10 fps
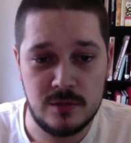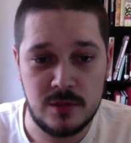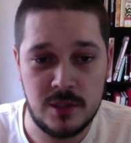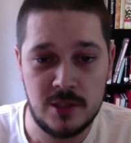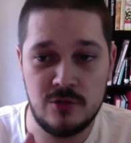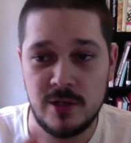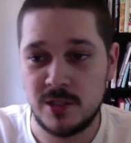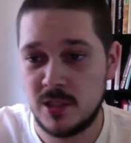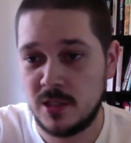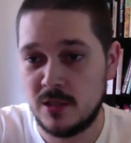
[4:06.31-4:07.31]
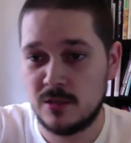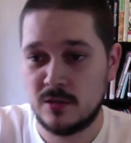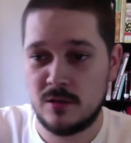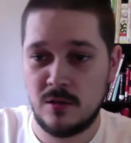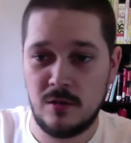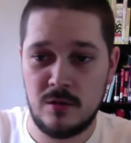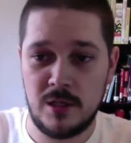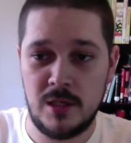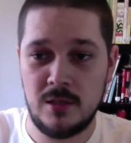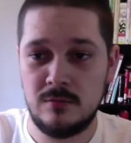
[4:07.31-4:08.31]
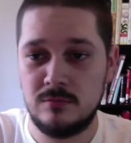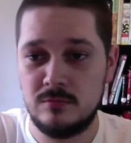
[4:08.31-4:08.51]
The address is along here.